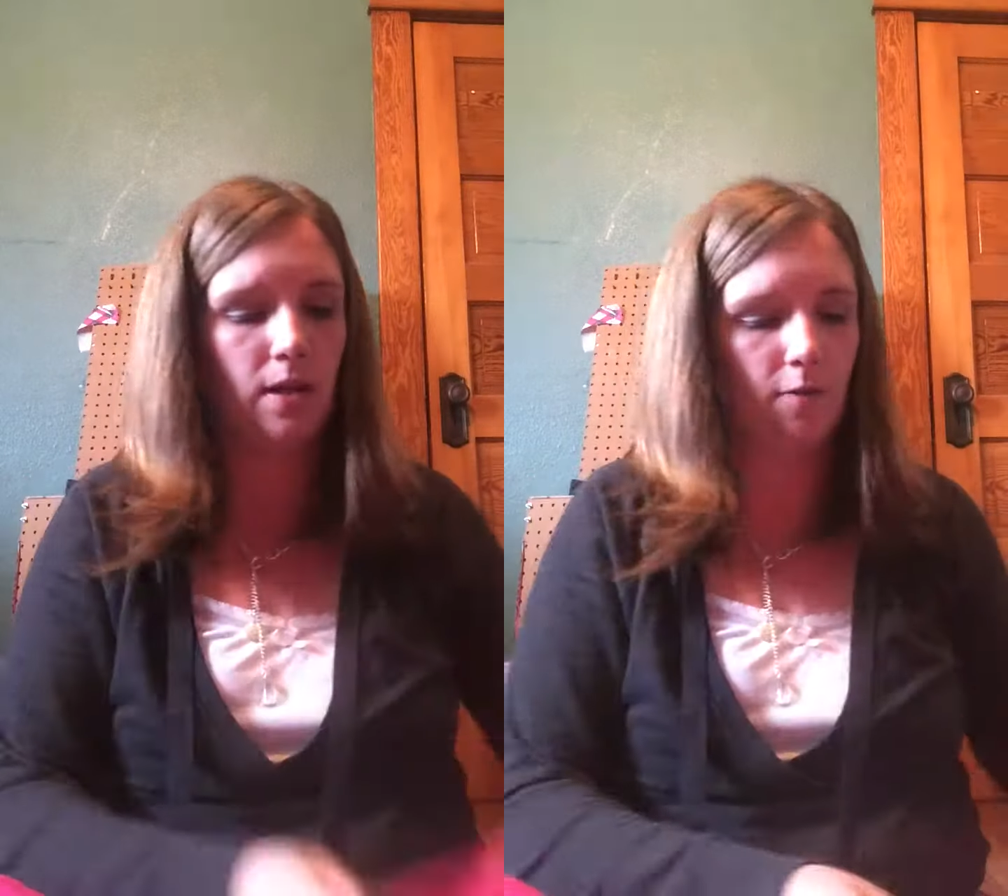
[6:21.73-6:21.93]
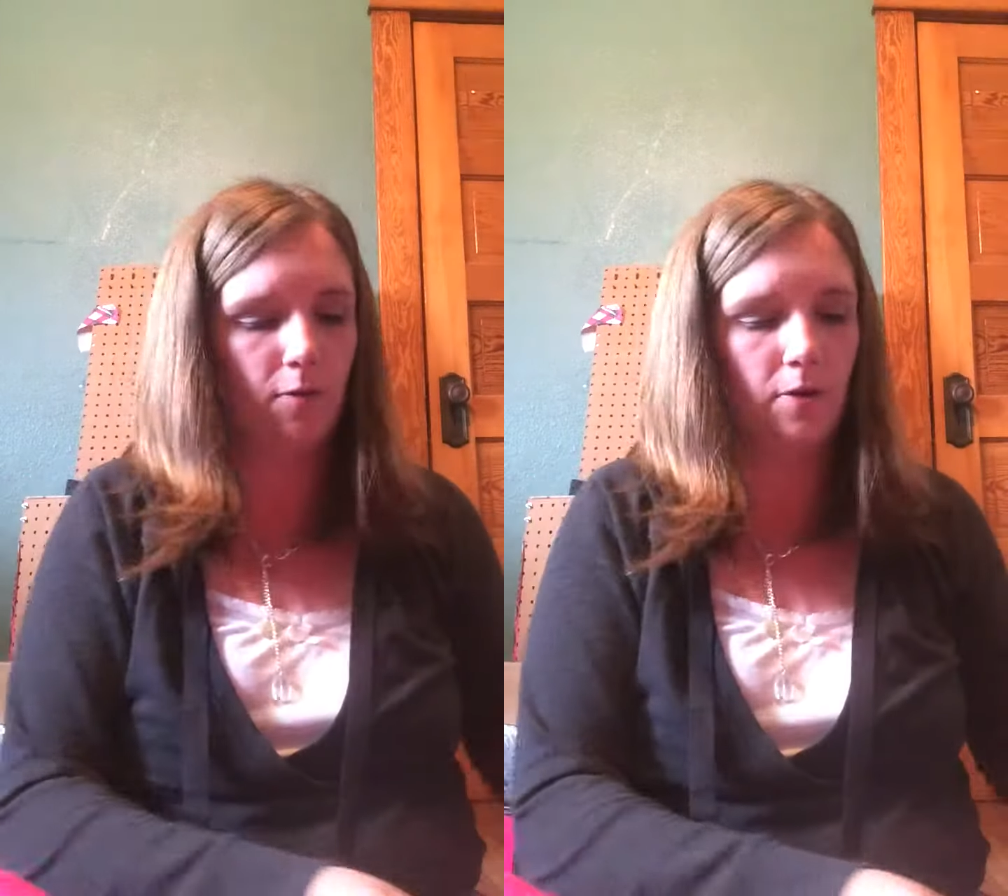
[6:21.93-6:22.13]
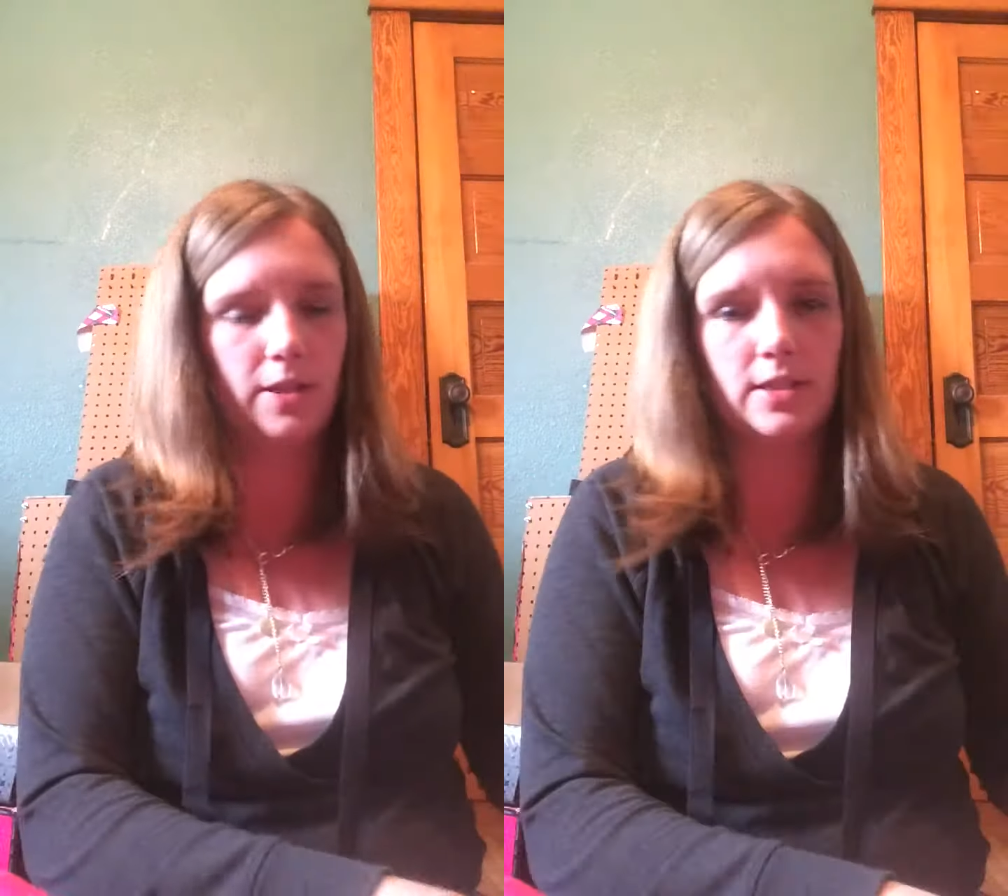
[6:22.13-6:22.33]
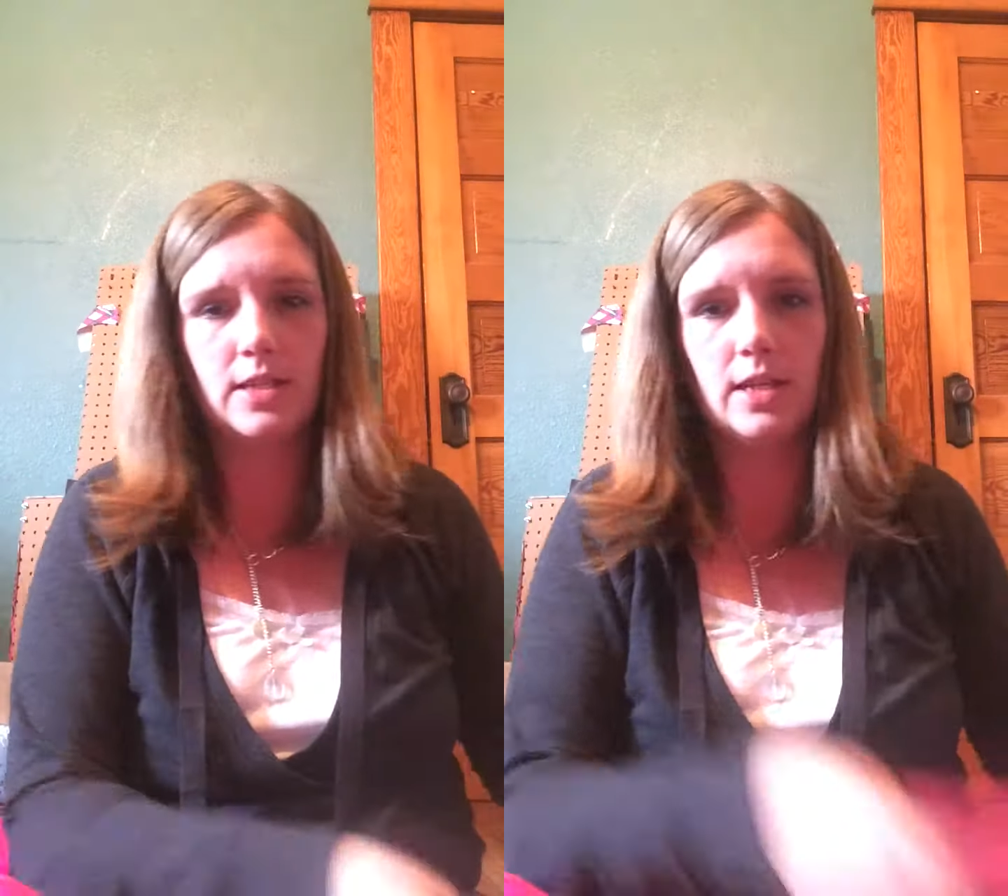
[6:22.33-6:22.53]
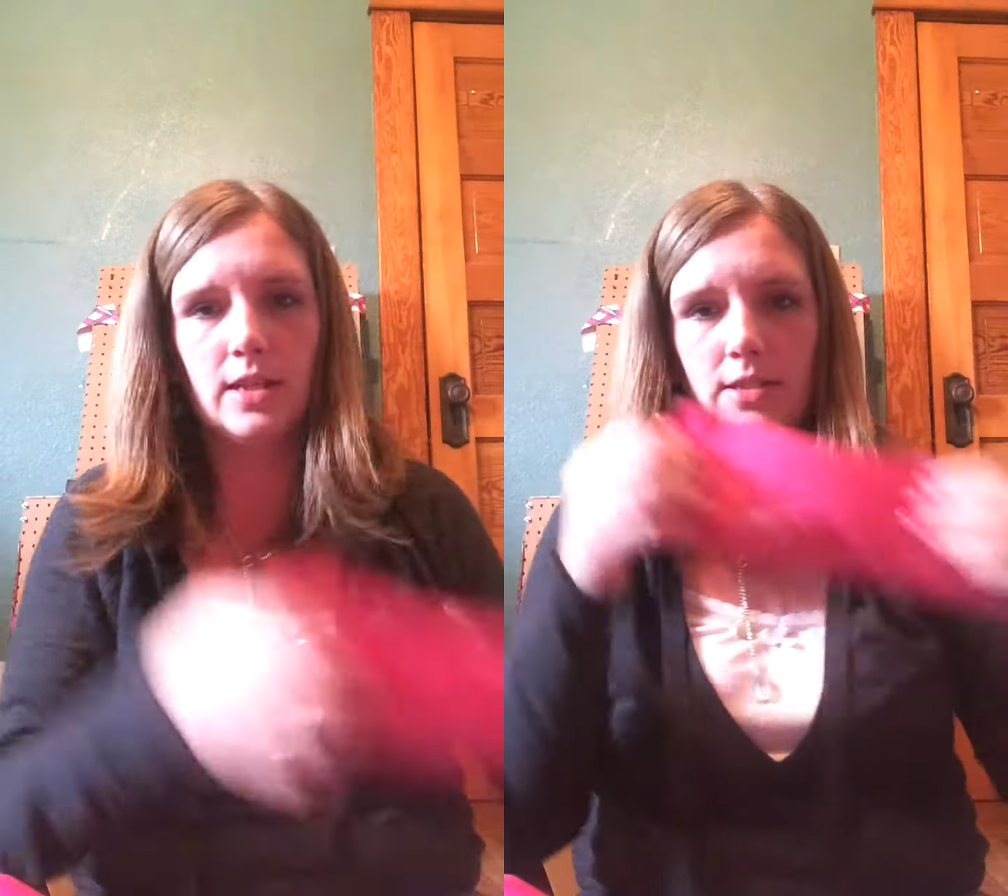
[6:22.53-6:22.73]
I'll fold
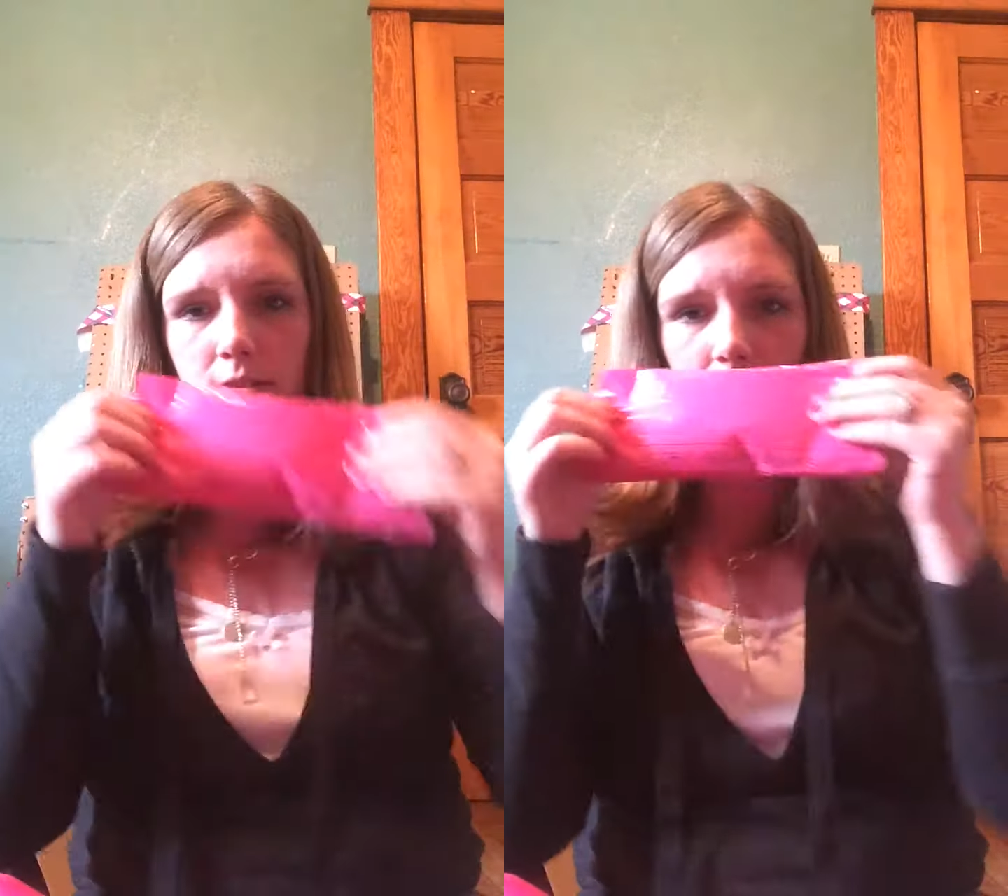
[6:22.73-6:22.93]
this like this,